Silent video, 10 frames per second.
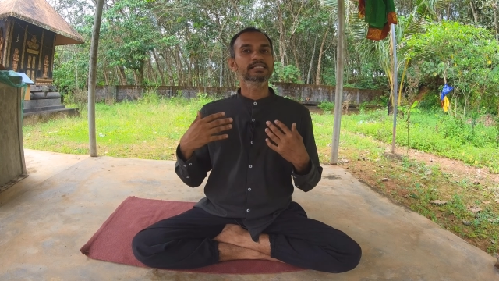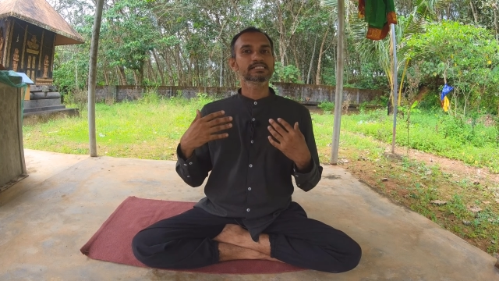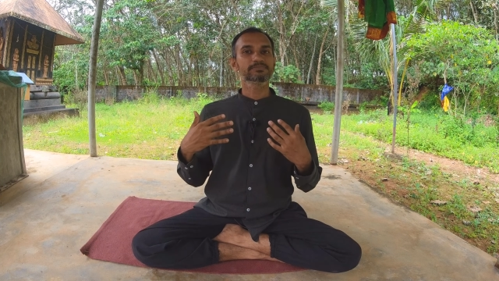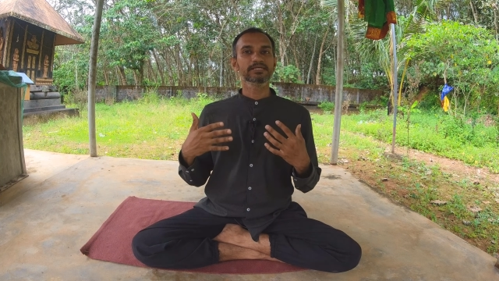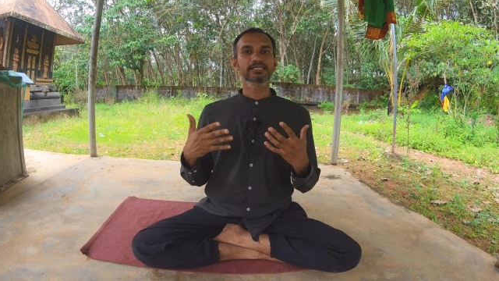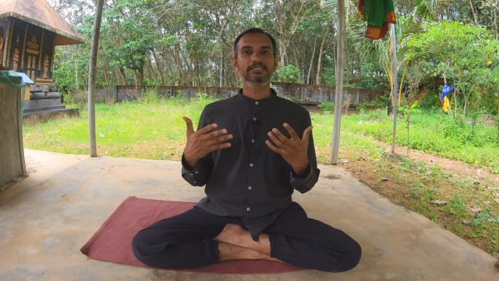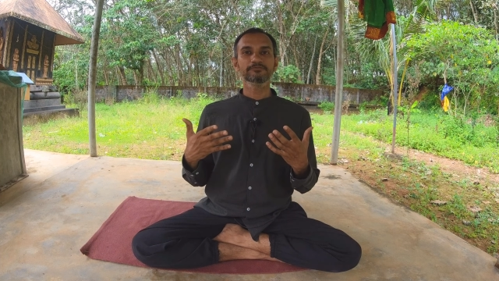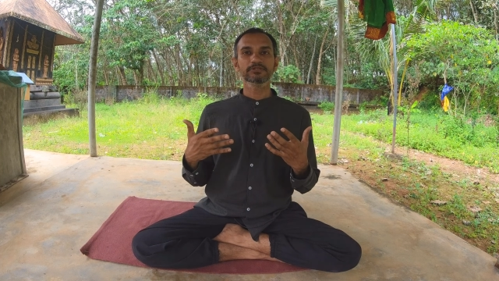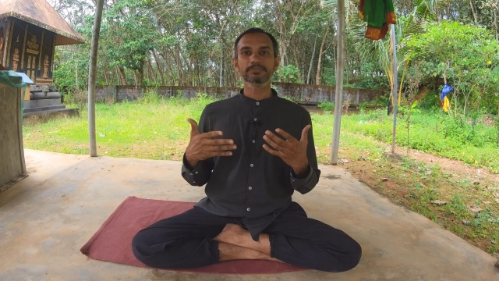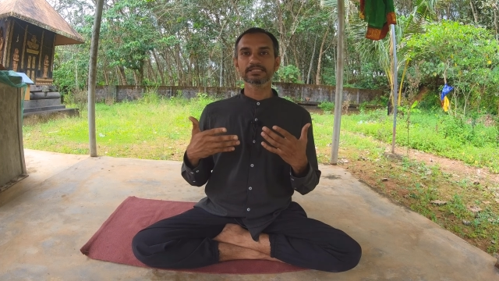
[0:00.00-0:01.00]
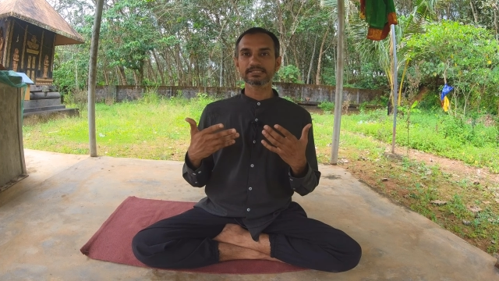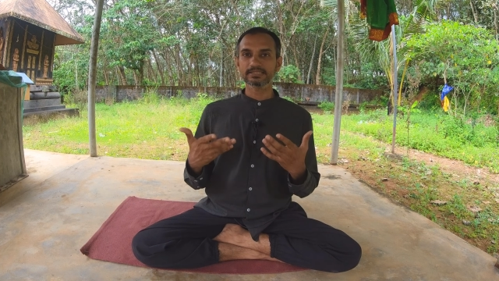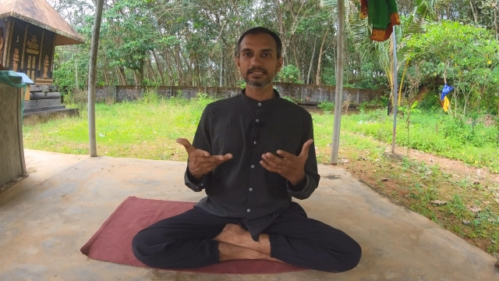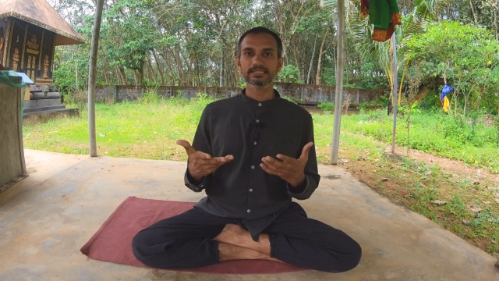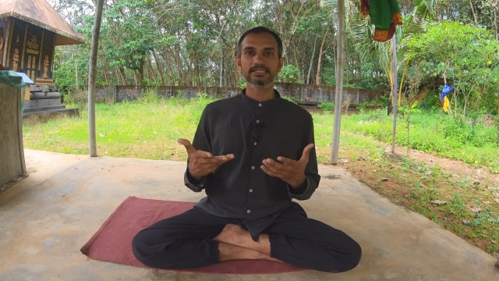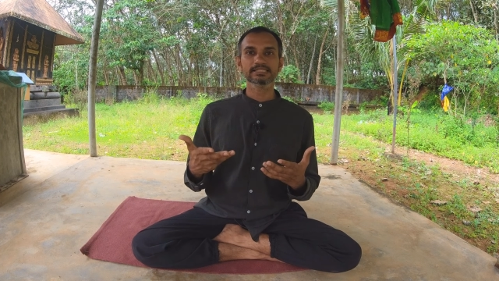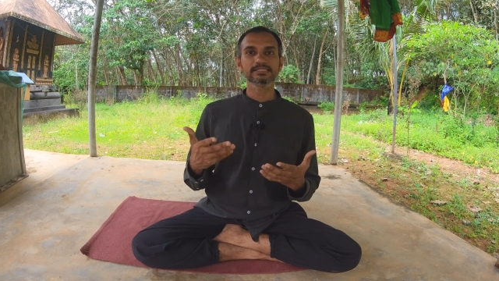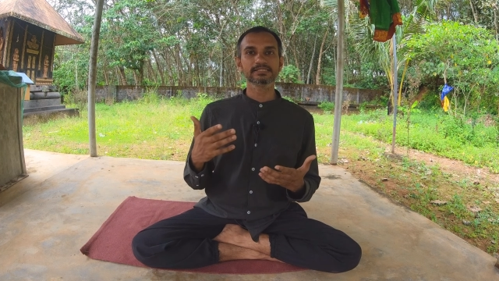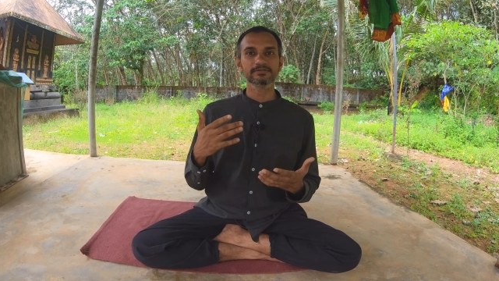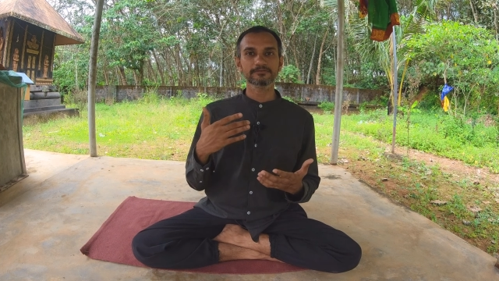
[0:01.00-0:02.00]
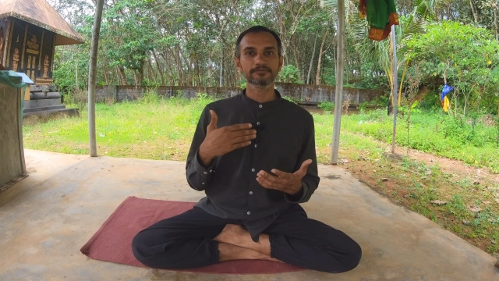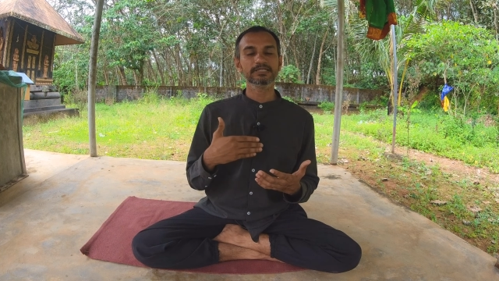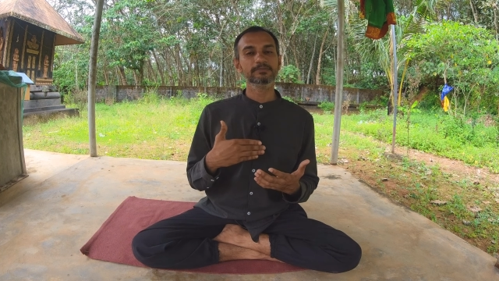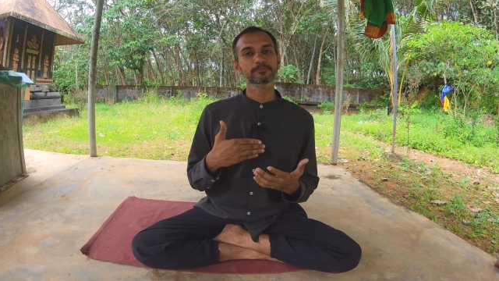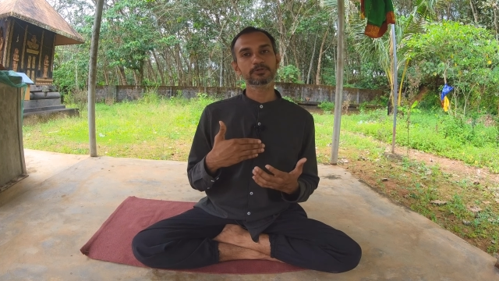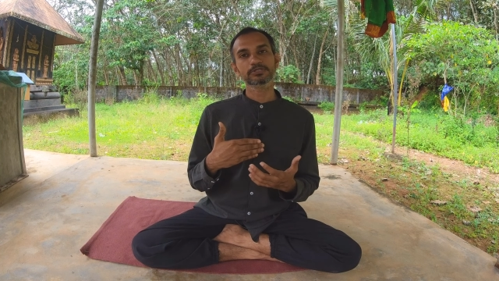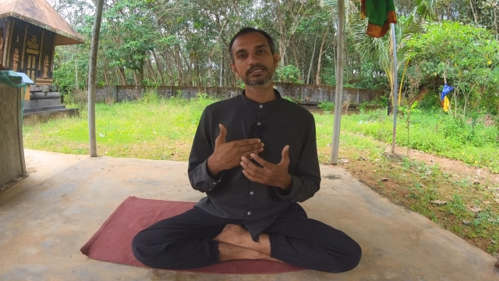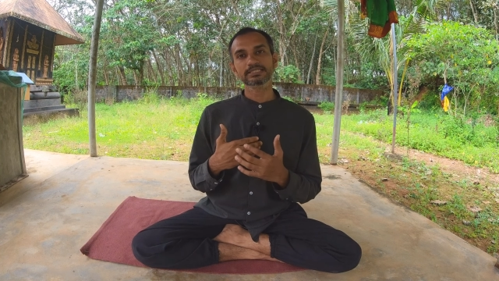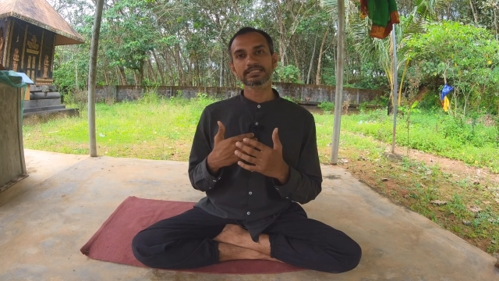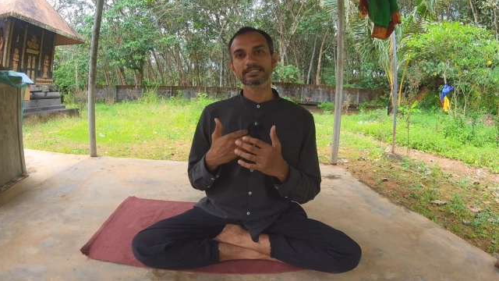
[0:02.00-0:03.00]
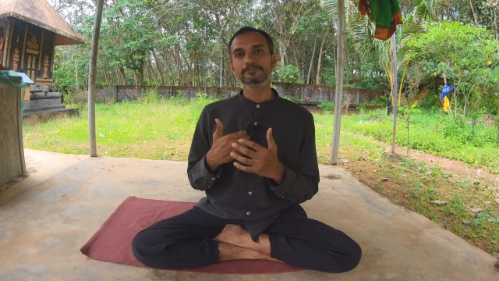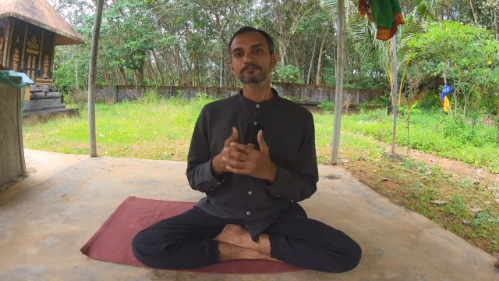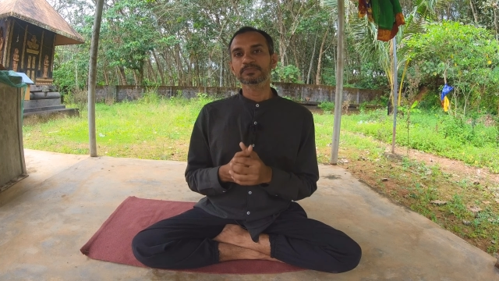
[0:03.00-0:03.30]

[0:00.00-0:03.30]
Spine comfortably straight is very important here.